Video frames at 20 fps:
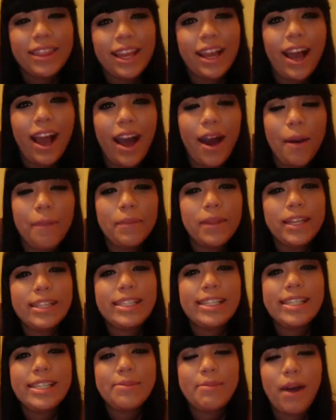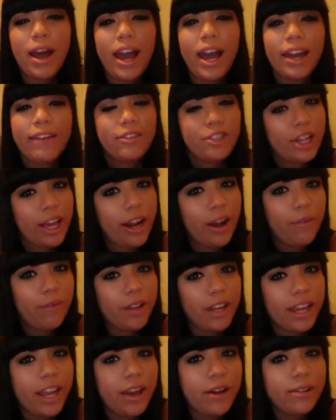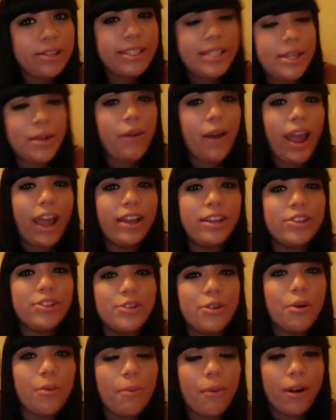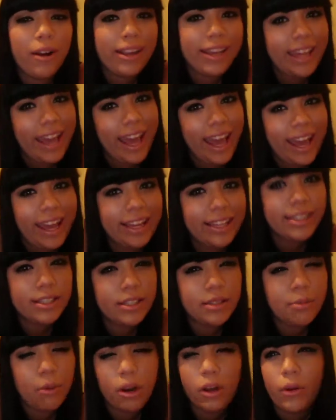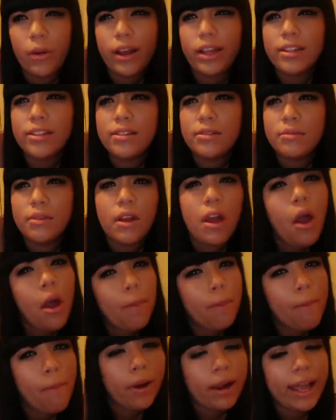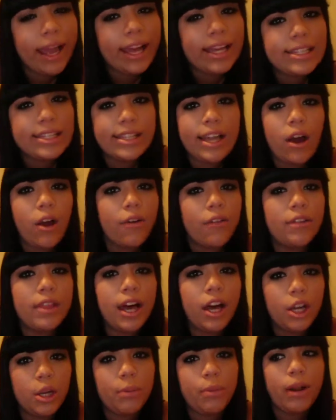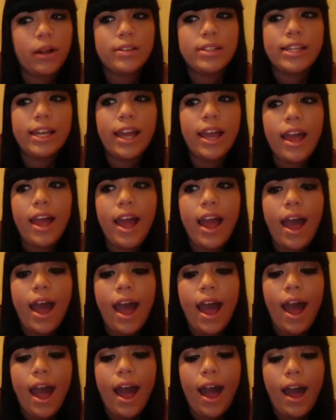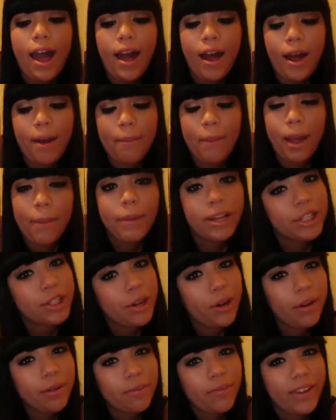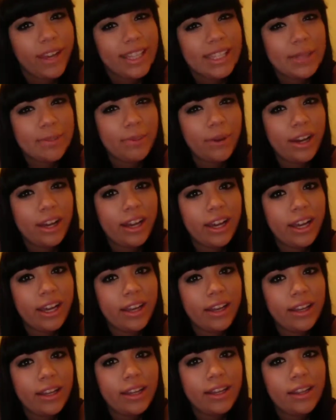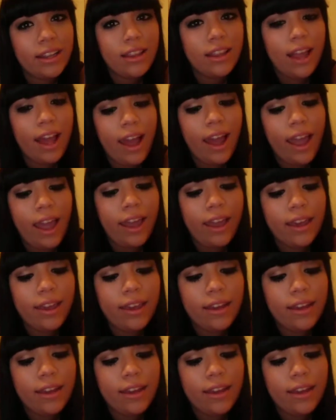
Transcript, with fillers: Um, this is my shout out video to Angel Marquez. Marquez? Marquez, however the hell you pronounce it. Um, I met you on Facebook, like,